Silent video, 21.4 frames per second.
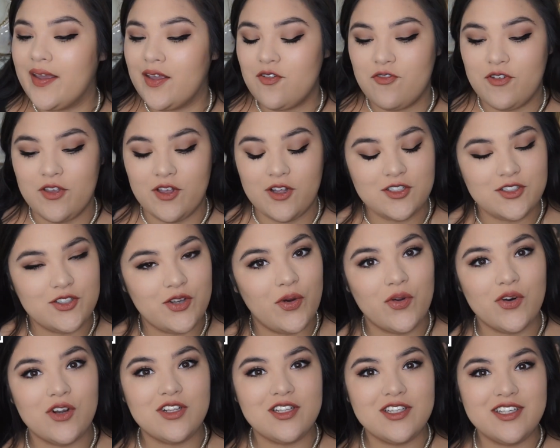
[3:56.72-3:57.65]
feel
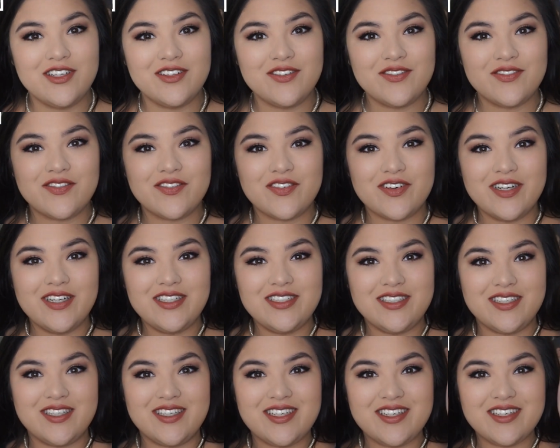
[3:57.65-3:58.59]
totally
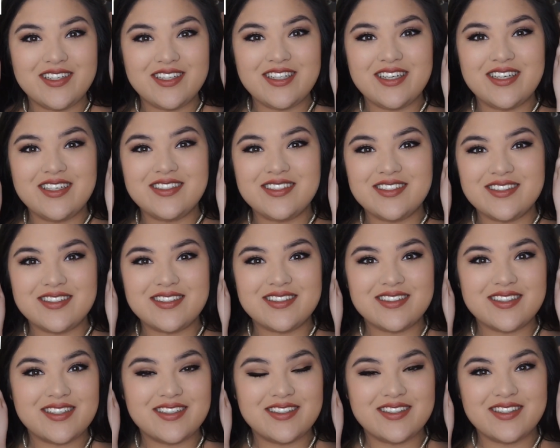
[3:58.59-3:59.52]
ridiculous
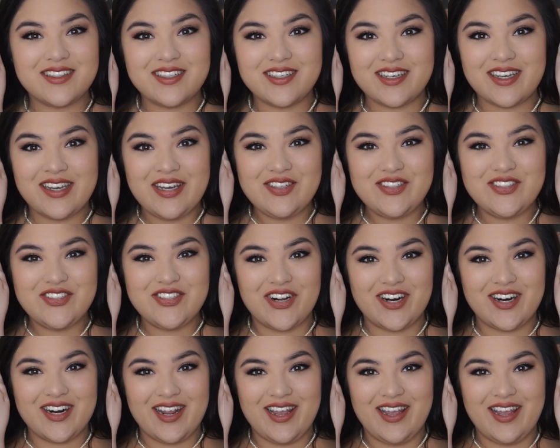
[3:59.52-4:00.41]
because look how dark I